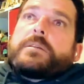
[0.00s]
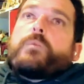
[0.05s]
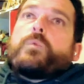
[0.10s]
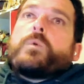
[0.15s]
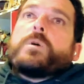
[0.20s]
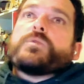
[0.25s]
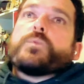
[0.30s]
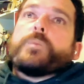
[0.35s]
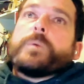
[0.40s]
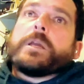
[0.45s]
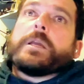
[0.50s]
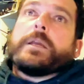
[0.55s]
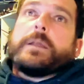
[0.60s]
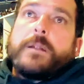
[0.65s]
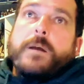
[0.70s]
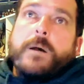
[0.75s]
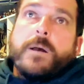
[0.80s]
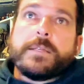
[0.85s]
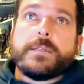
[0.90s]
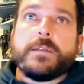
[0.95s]
it was
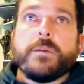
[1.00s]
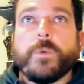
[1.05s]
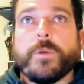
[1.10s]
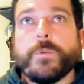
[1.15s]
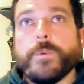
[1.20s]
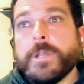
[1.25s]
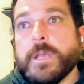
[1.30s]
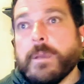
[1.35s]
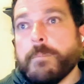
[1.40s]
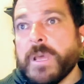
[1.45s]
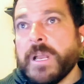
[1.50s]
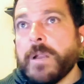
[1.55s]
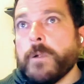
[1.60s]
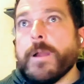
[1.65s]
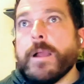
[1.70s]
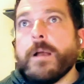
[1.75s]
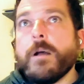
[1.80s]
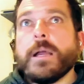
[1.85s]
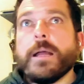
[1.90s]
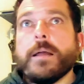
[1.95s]
recognised that we would get better
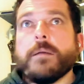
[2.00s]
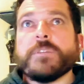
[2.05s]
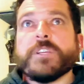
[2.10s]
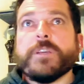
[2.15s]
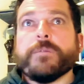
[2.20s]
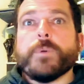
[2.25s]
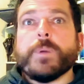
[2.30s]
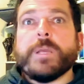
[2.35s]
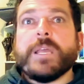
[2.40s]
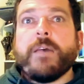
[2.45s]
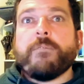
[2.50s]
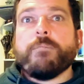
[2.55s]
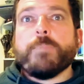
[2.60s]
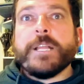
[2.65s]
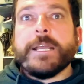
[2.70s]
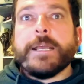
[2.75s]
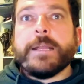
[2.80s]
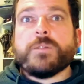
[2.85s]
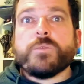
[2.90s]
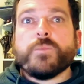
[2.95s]
outcomes if we had
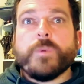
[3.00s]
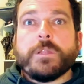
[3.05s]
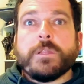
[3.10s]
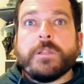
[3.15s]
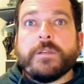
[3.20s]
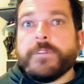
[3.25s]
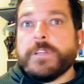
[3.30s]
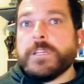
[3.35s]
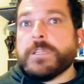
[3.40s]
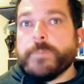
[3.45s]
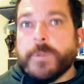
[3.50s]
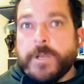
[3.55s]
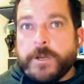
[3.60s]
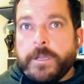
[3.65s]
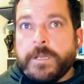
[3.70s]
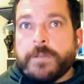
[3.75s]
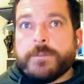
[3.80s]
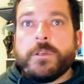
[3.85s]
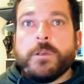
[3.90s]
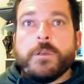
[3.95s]
planners with lived
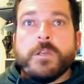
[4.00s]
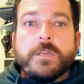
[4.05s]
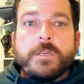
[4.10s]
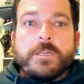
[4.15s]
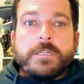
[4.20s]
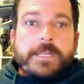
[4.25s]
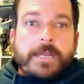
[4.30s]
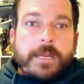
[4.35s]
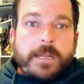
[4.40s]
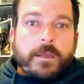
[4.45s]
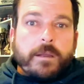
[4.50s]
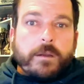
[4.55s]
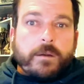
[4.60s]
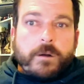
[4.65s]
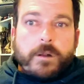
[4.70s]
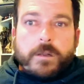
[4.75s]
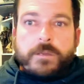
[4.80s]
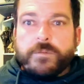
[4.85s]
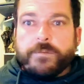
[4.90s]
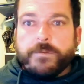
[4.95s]
experience sitting
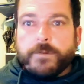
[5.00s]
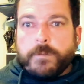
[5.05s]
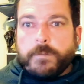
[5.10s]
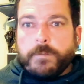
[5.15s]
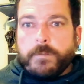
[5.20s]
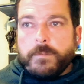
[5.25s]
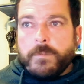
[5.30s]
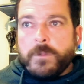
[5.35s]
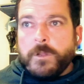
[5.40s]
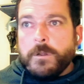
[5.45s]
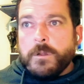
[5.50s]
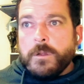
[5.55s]
across from